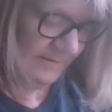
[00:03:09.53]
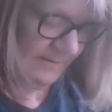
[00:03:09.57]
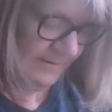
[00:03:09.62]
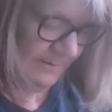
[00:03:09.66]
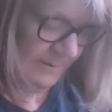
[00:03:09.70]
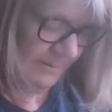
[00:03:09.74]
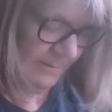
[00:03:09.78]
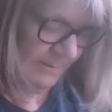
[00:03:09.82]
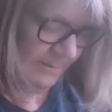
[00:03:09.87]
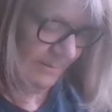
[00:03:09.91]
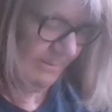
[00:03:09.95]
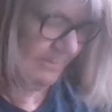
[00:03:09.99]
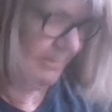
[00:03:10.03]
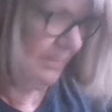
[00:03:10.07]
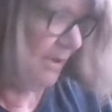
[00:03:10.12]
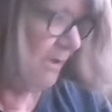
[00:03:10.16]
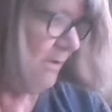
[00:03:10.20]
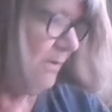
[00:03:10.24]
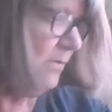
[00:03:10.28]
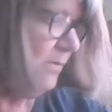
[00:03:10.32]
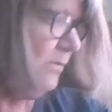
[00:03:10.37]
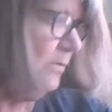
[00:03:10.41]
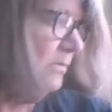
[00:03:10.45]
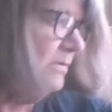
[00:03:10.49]
a
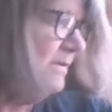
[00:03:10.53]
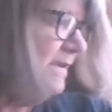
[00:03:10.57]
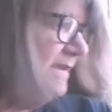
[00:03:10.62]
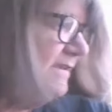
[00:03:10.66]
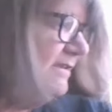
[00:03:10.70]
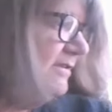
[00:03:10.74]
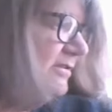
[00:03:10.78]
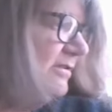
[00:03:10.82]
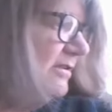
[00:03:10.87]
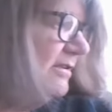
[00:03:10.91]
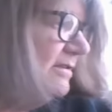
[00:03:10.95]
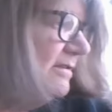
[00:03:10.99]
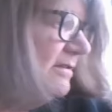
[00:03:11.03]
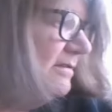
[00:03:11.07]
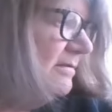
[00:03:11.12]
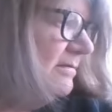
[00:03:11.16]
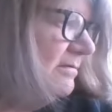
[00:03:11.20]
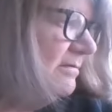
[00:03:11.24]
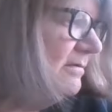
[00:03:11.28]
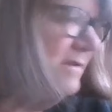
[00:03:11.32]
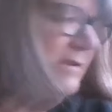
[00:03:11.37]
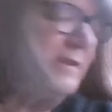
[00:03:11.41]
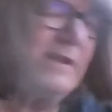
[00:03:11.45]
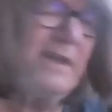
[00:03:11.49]
bow. Let's just
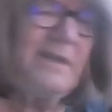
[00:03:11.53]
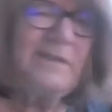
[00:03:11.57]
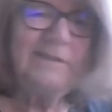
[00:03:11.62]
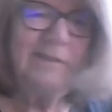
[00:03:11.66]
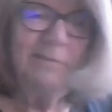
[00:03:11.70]
cut the